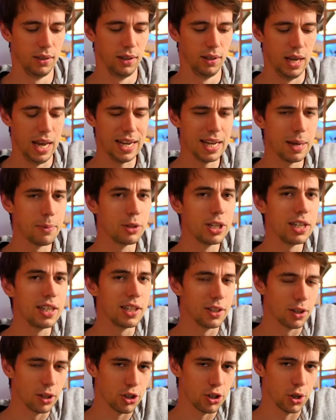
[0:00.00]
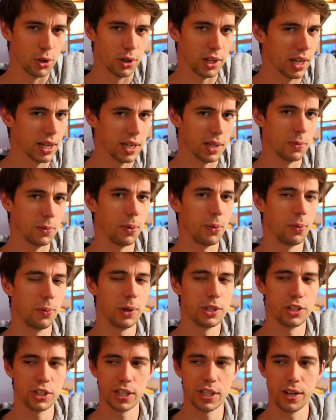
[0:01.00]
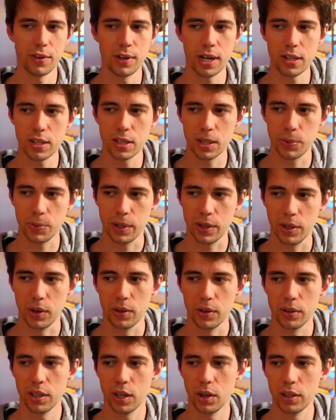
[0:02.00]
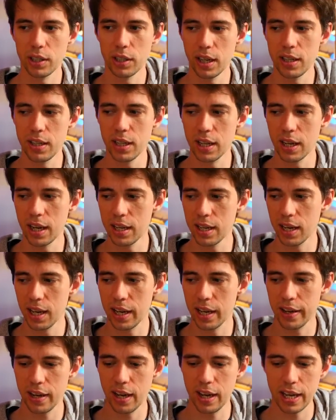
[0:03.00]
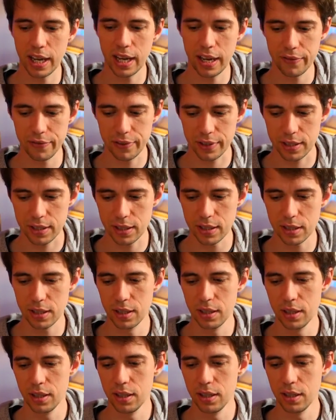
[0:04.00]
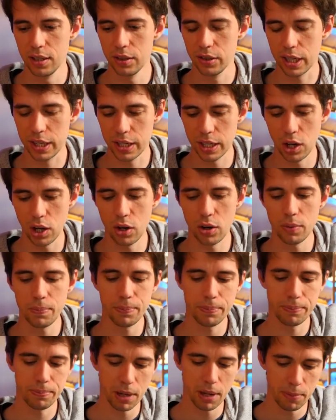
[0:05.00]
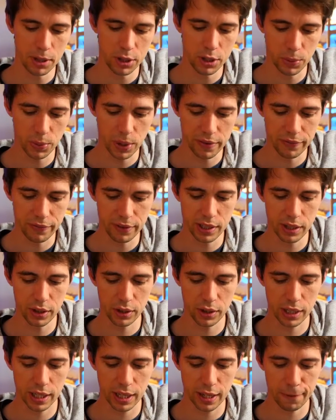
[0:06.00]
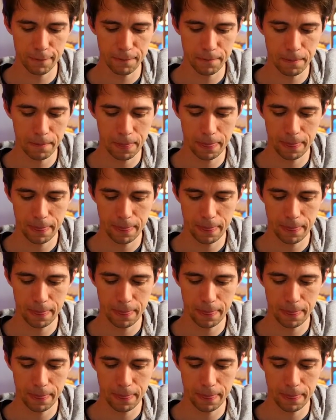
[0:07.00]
And I'm really not sure yet in which direction it will go. The only idea I have is right now, publish one video there,